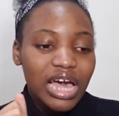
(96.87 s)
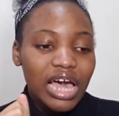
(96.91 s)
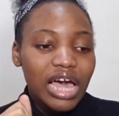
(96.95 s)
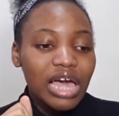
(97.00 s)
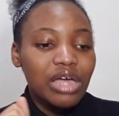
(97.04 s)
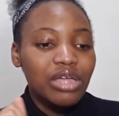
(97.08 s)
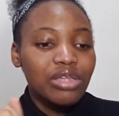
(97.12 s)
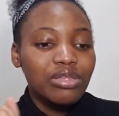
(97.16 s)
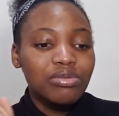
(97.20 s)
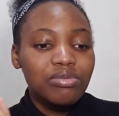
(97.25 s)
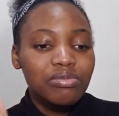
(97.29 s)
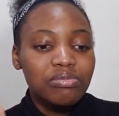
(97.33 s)

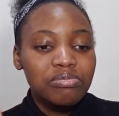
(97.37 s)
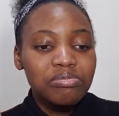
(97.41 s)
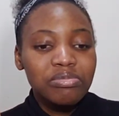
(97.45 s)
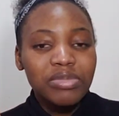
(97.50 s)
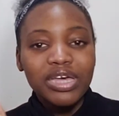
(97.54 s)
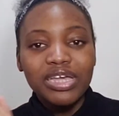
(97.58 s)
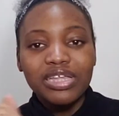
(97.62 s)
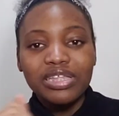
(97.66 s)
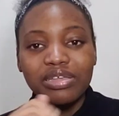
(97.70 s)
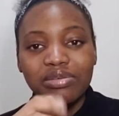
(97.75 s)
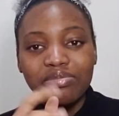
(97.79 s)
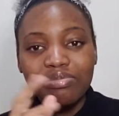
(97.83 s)
and
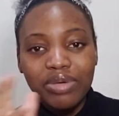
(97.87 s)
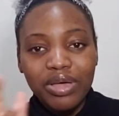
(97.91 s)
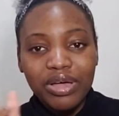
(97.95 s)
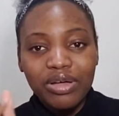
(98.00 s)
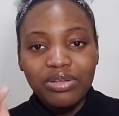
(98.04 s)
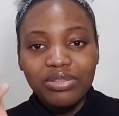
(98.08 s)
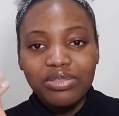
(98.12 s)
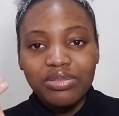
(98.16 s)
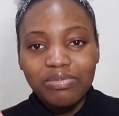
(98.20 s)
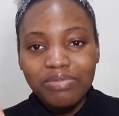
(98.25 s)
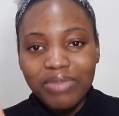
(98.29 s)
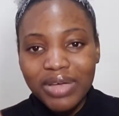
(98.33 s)
make the
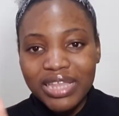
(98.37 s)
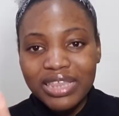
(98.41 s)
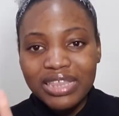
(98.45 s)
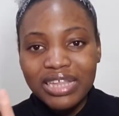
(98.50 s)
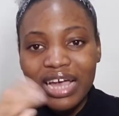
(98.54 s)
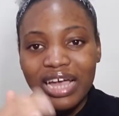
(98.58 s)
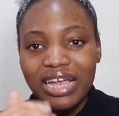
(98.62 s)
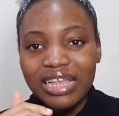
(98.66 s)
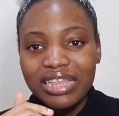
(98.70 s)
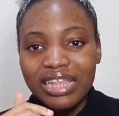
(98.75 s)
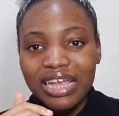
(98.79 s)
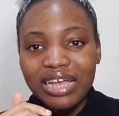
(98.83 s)
belt
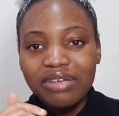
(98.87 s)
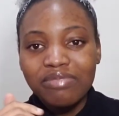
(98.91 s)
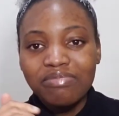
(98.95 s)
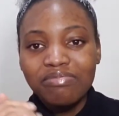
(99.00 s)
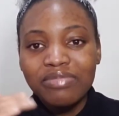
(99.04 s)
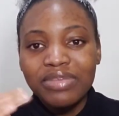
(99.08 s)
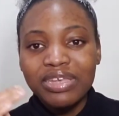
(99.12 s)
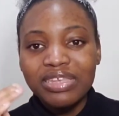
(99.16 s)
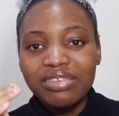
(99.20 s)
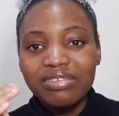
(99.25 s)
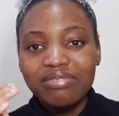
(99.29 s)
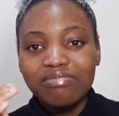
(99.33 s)
better and like
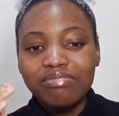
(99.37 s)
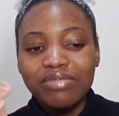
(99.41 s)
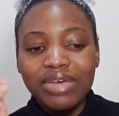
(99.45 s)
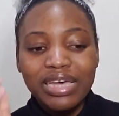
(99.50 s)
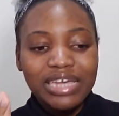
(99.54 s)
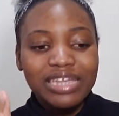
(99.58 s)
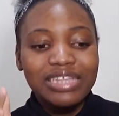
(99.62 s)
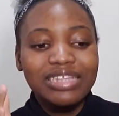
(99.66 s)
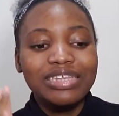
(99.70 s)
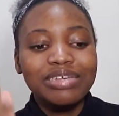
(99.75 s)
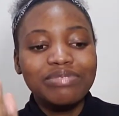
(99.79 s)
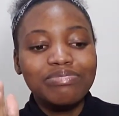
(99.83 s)
make,
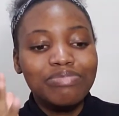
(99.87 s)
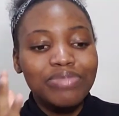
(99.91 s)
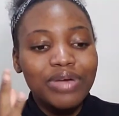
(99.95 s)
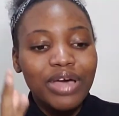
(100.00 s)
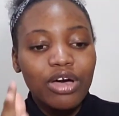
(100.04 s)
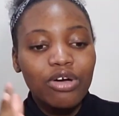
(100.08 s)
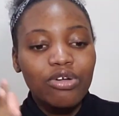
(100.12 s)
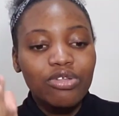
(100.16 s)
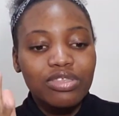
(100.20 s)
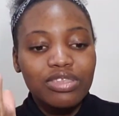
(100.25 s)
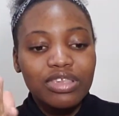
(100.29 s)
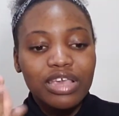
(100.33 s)
make the
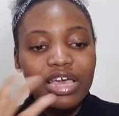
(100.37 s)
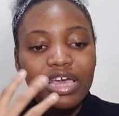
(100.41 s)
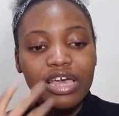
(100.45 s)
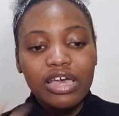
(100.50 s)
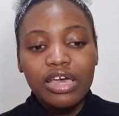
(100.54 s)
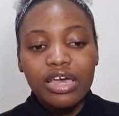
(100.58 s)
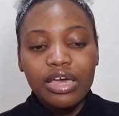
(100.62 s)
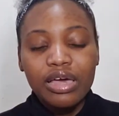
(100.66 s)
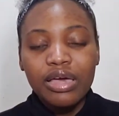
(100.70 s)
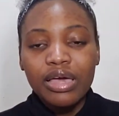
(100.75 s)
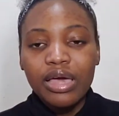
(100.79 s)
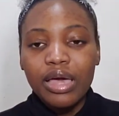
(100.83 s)
belt
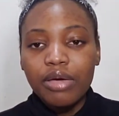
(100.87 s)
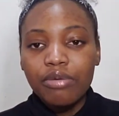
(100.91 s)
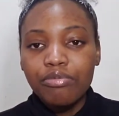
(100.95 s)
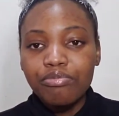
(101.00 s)
a